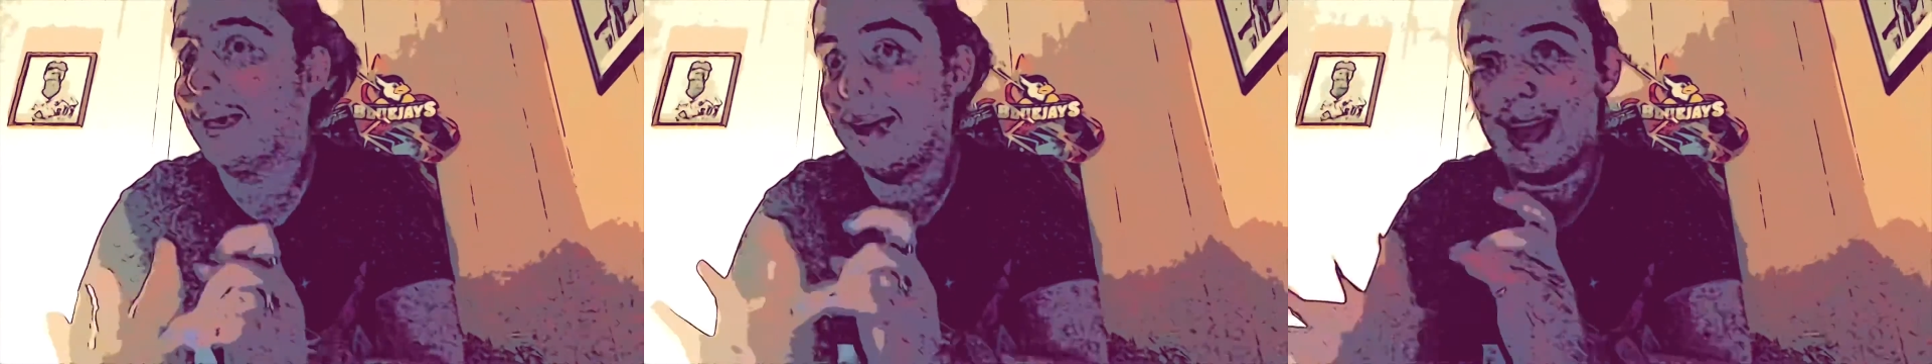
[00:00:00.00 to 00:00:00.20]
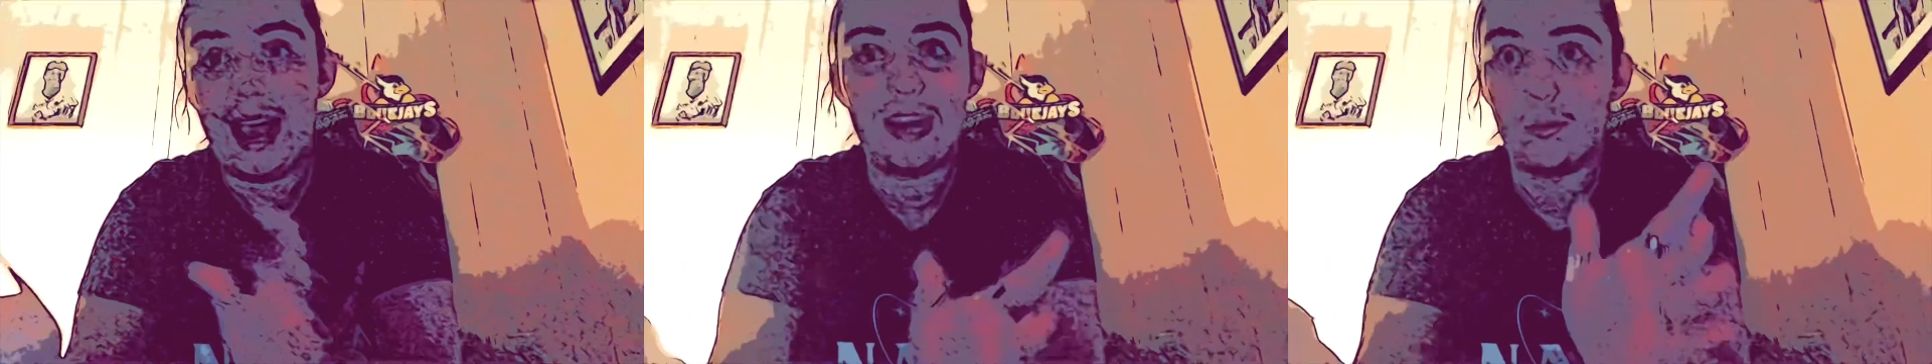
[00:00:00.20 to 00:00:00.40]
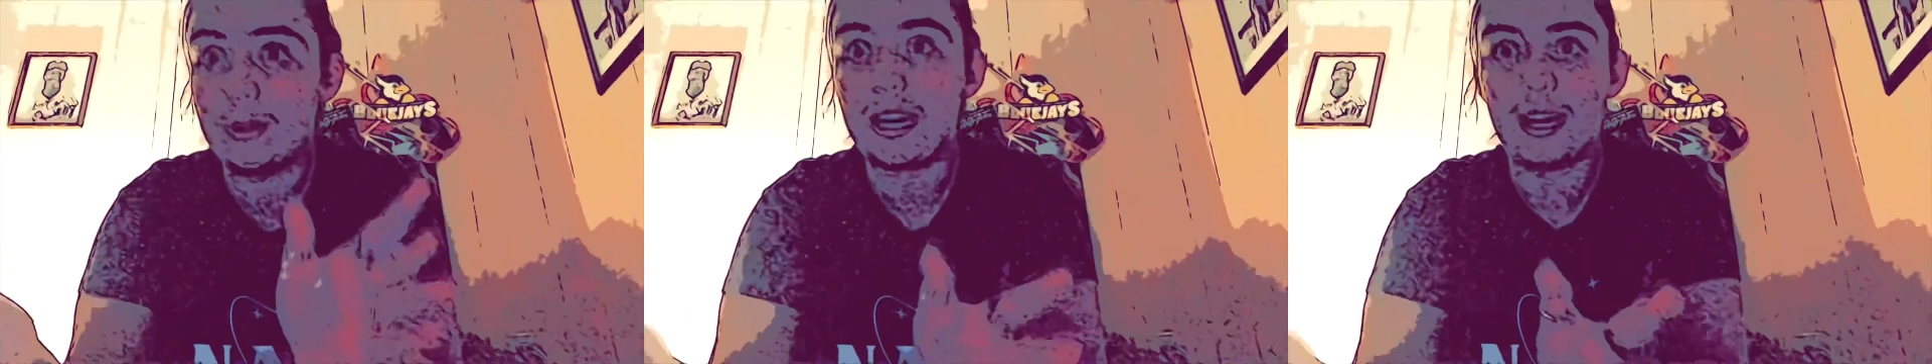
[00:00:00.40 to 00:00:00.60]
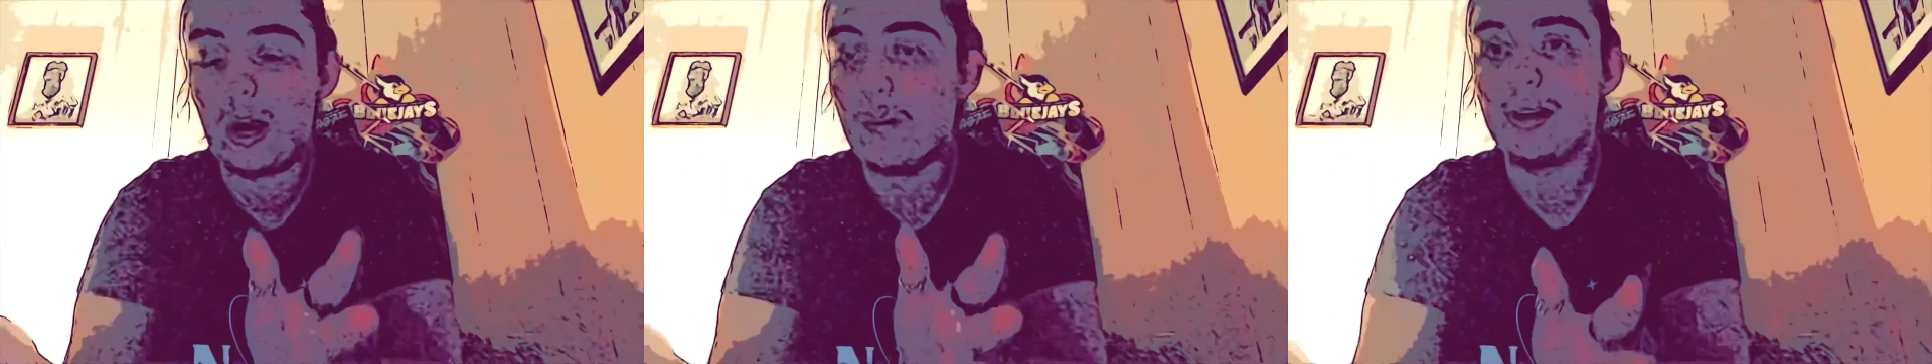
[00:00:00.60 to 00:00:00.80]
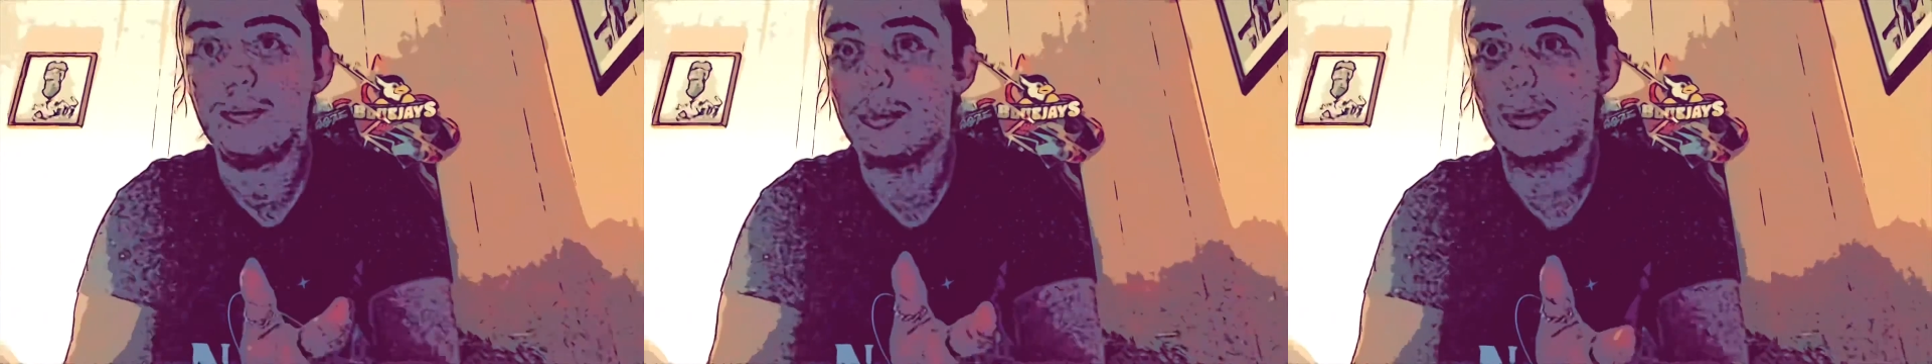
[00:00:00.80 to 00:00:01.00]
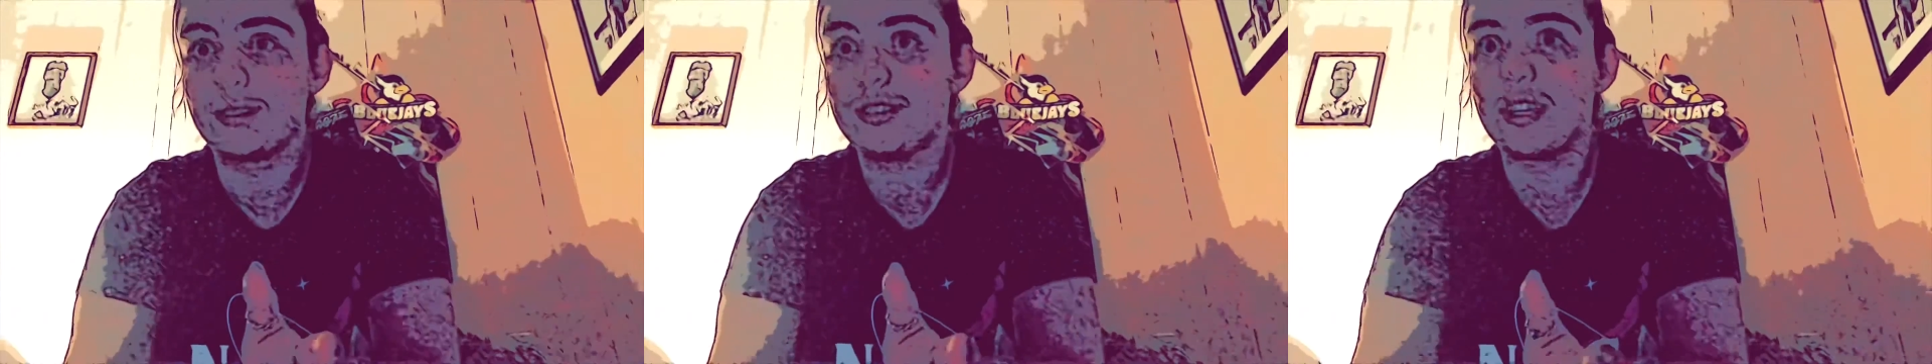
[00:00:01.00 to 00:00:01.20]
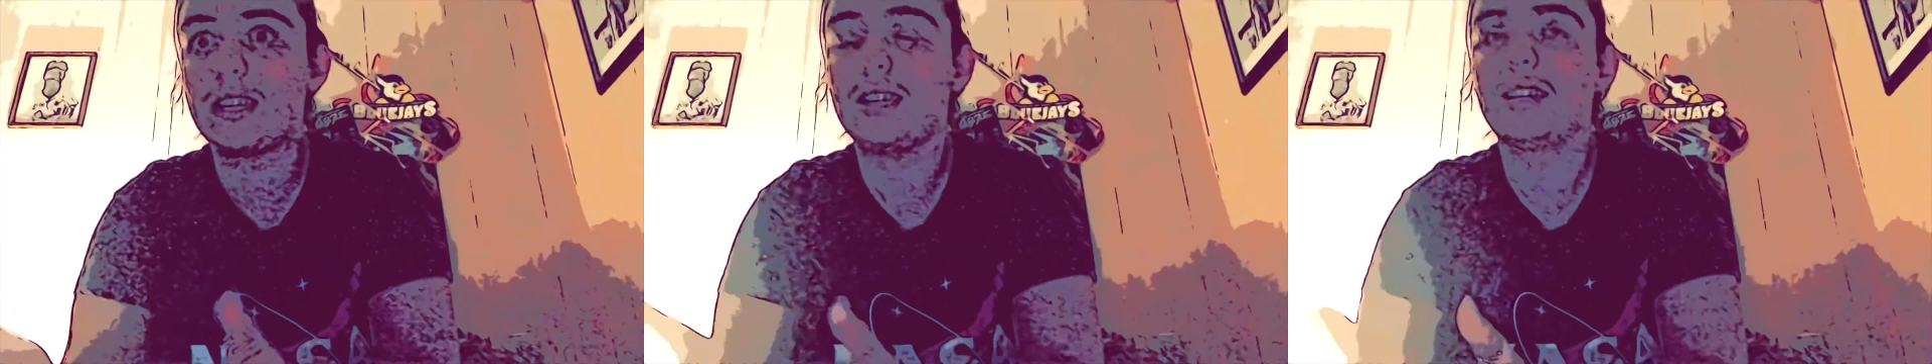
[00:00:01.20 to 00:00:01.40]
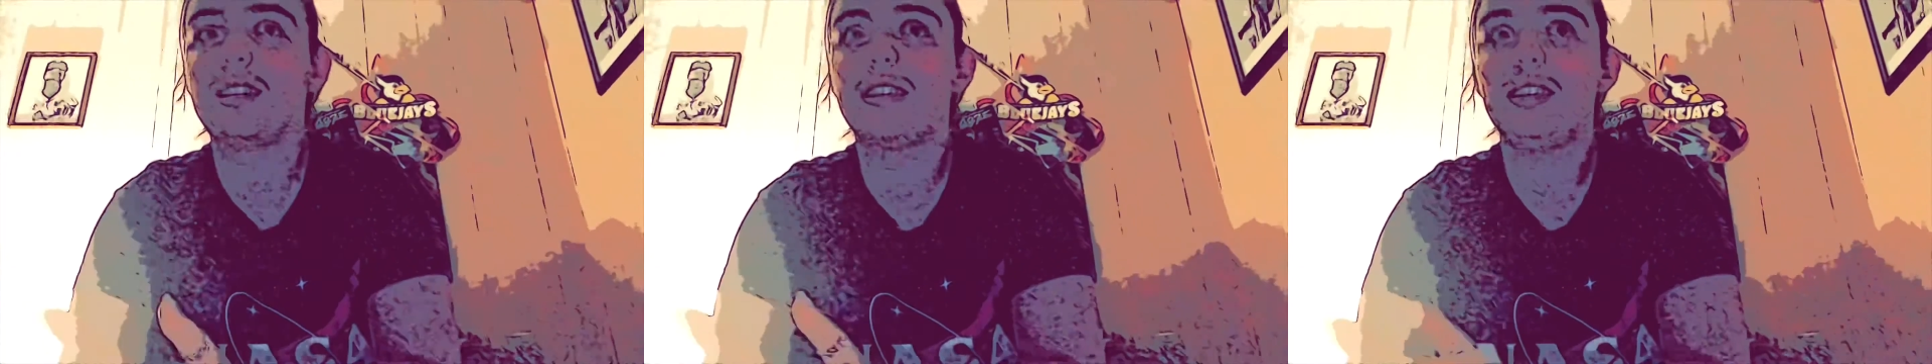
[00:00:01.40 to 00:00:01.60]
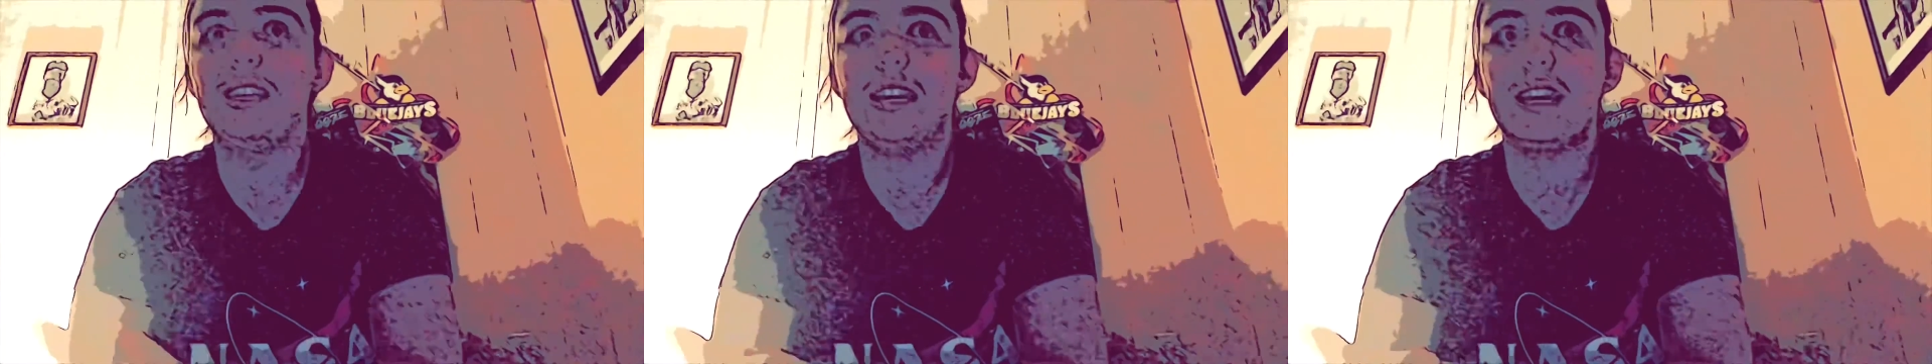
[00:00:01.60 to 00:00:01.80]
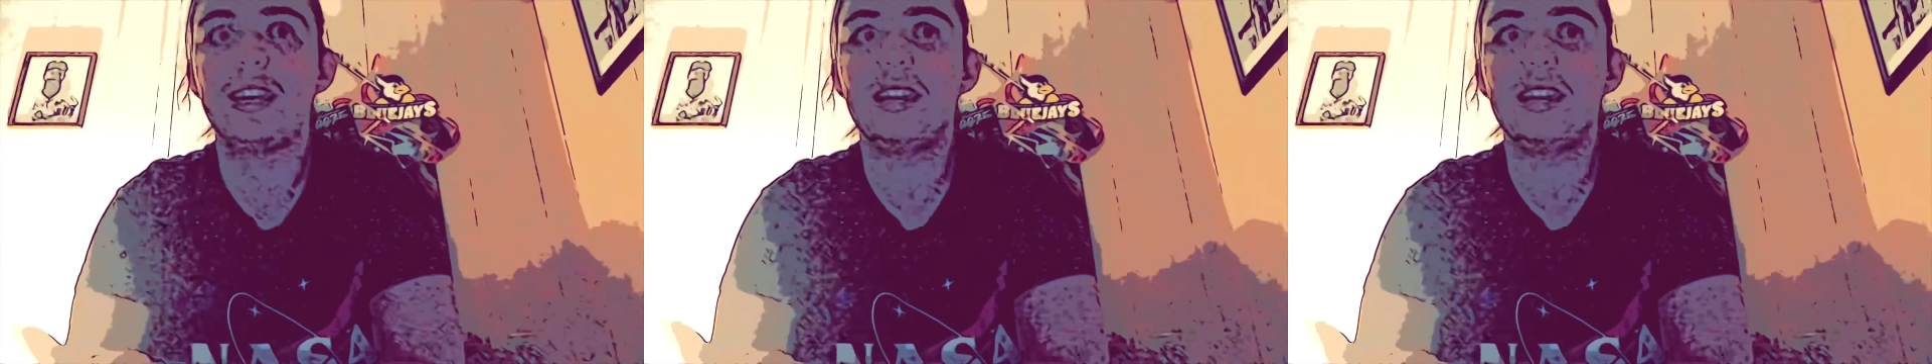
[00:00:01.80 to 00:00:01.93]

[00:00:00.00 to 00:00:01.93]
I don't care how many books it, it,